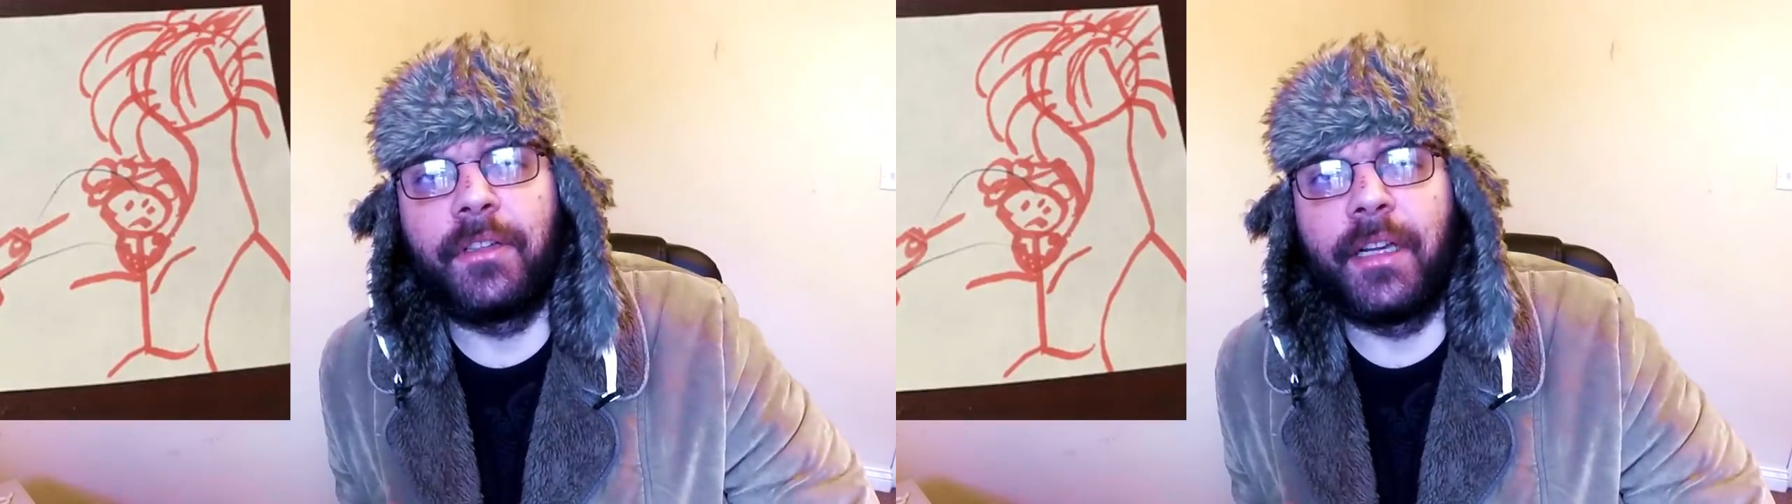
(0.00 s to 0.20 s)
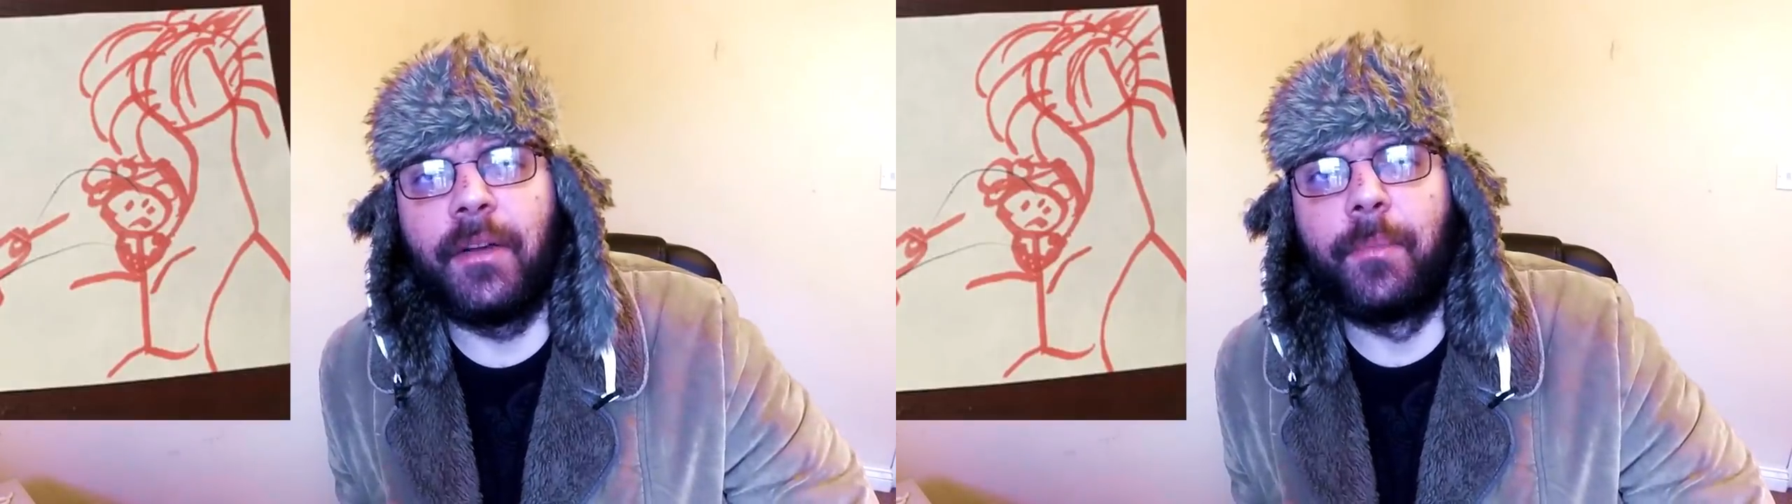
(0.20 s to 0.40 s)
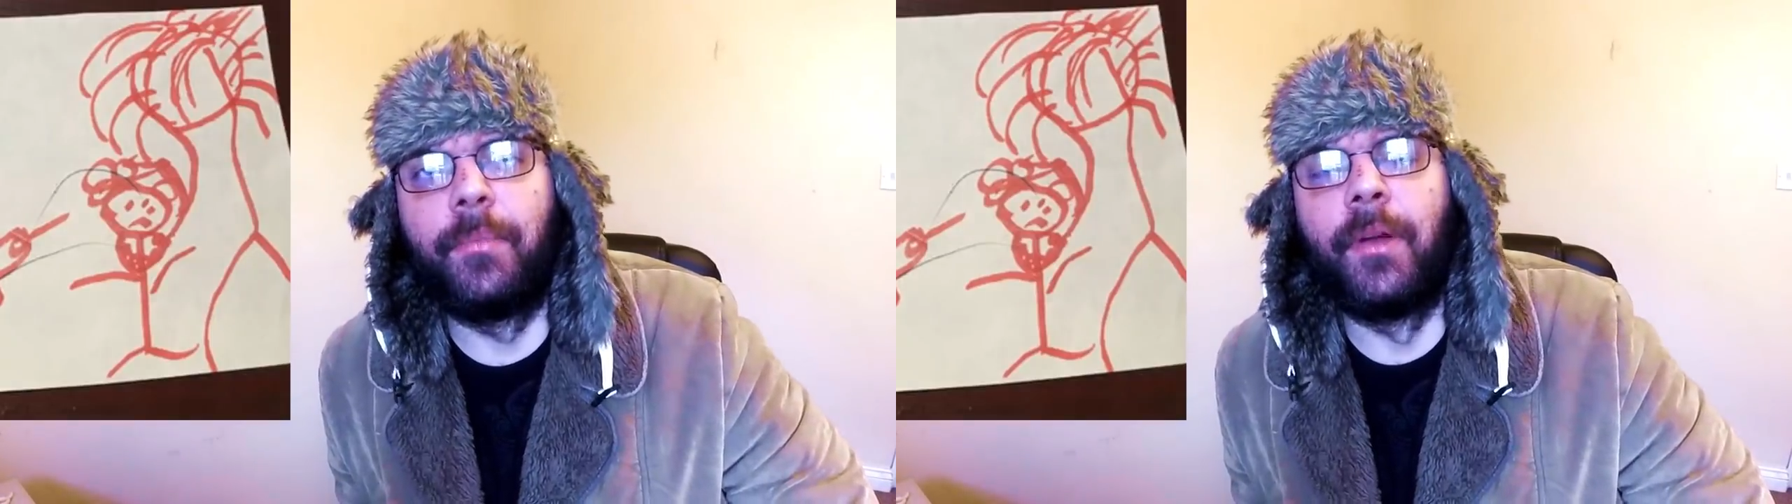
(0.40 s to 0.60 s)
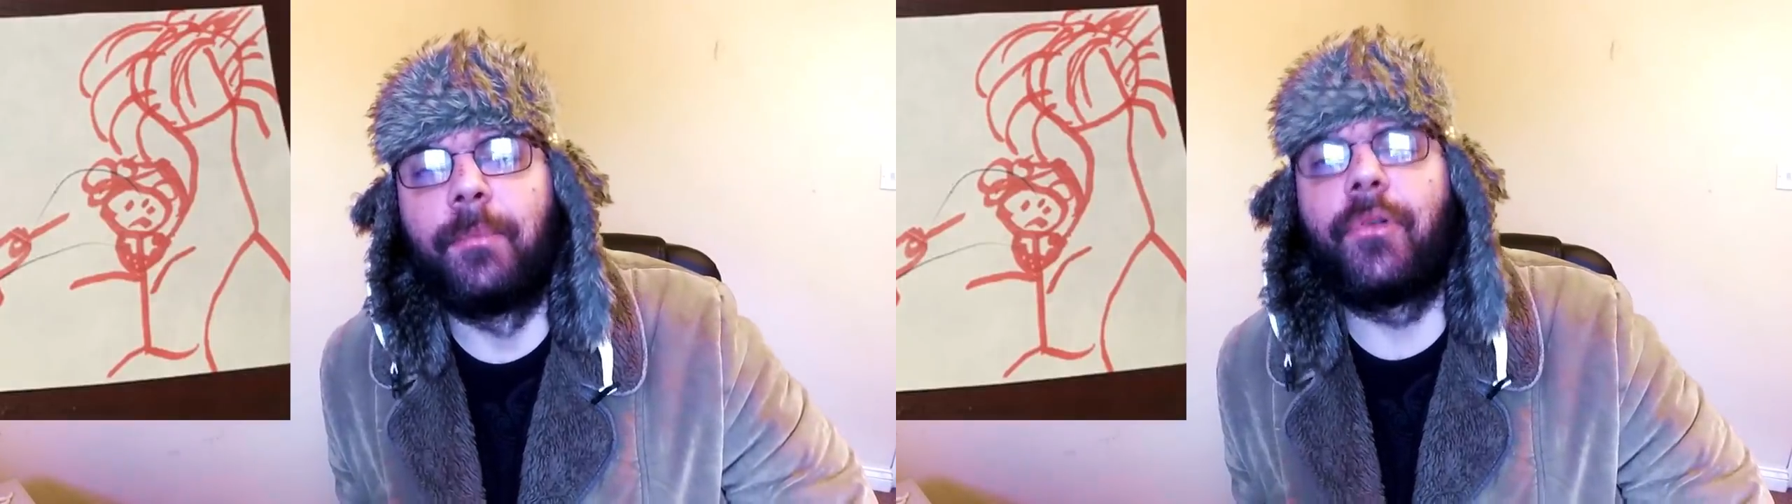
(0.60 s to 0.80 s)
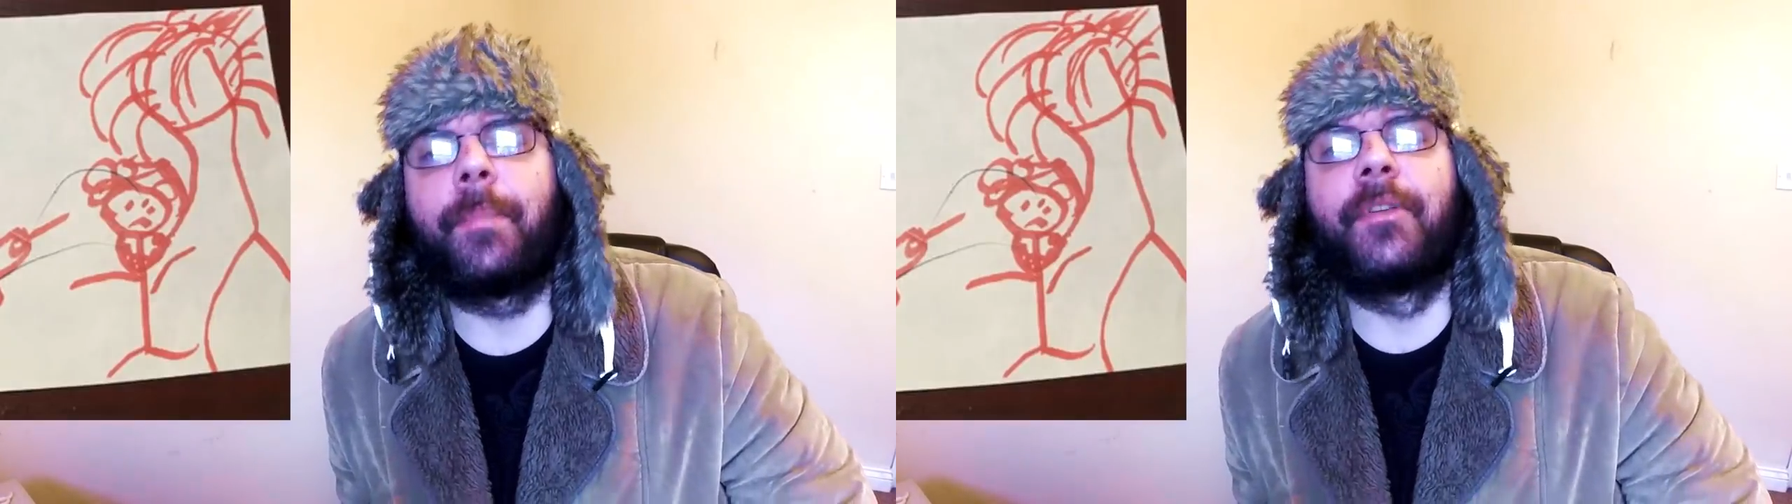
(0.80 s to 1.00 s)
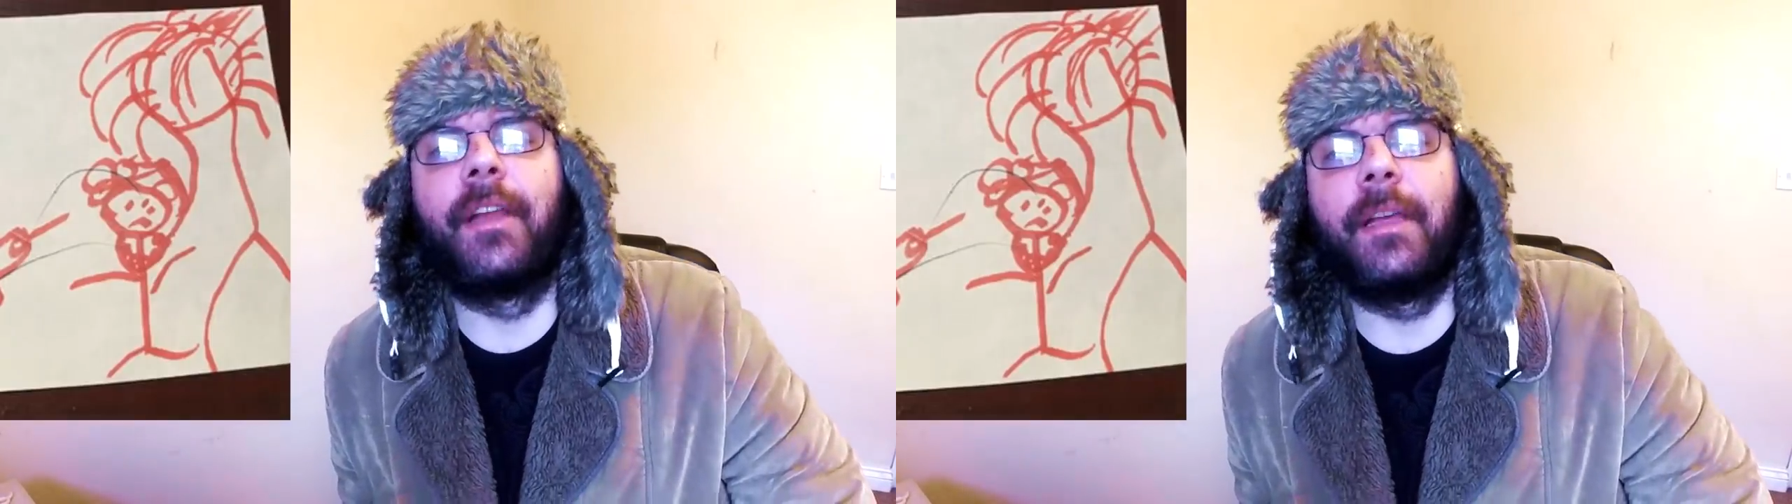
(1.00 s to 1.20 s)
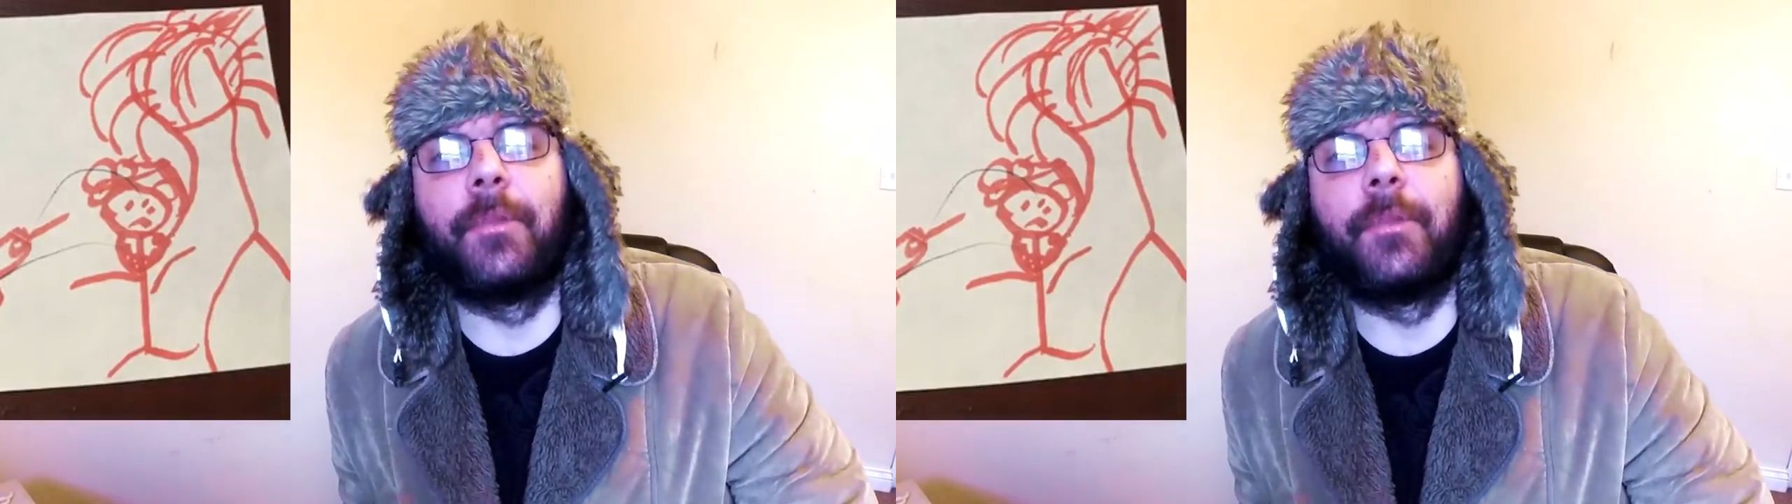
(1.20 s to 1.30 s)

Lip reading: say abruptly,